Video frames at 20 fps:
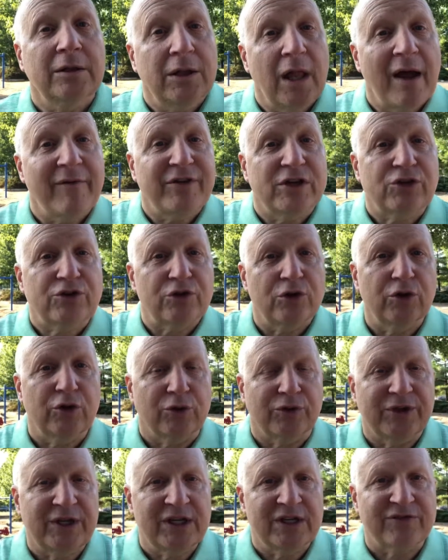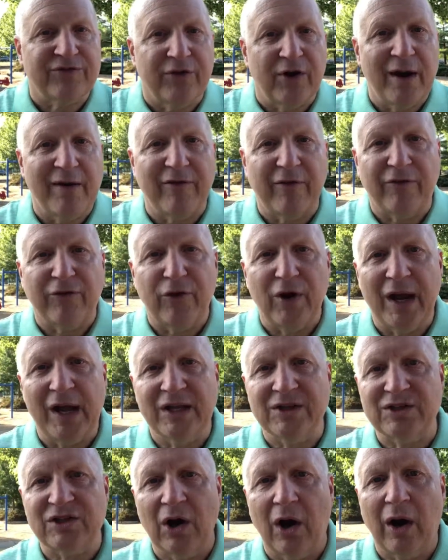Love and truth, these forever
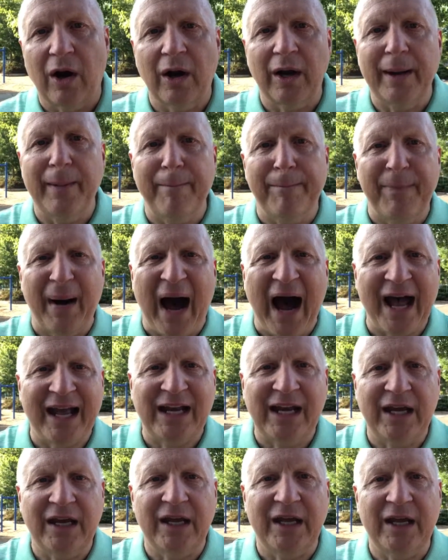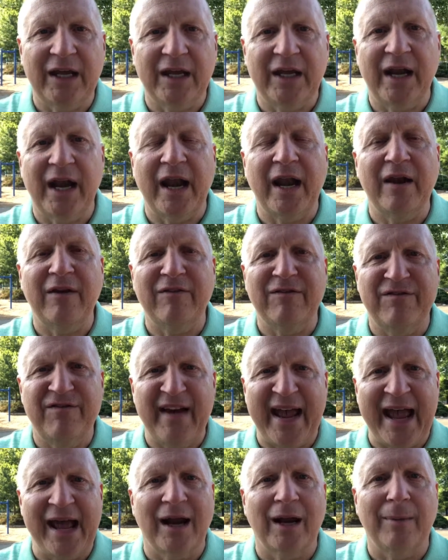friends, are embodied in and
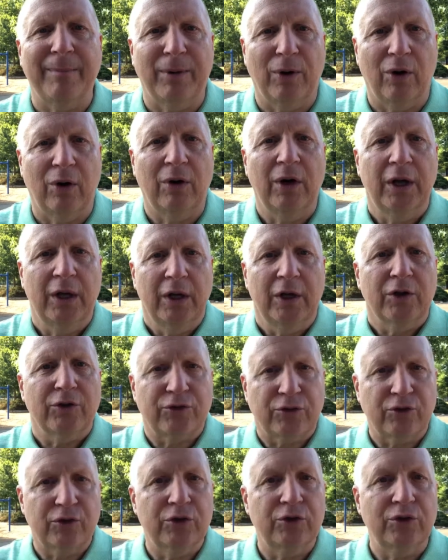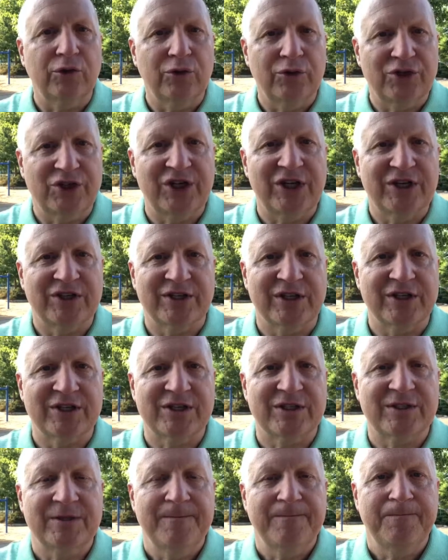available through
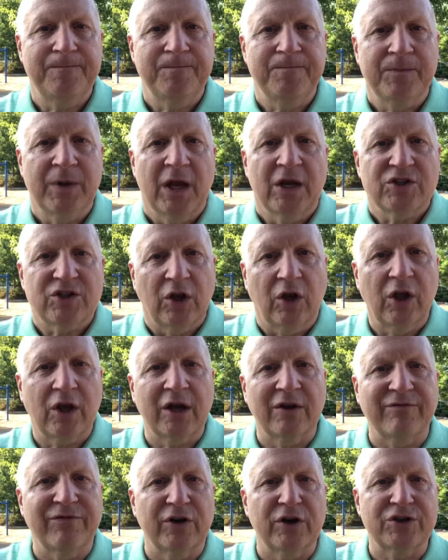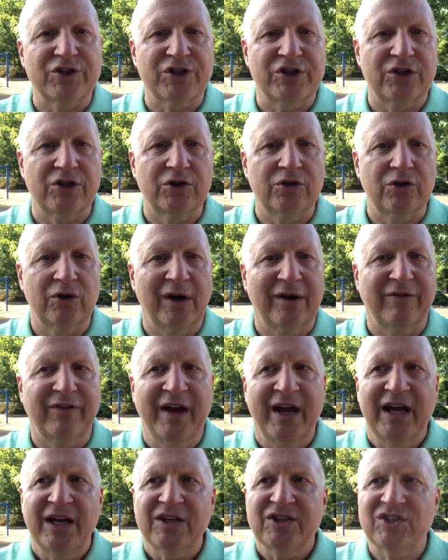Jesus. So look at verse 2 of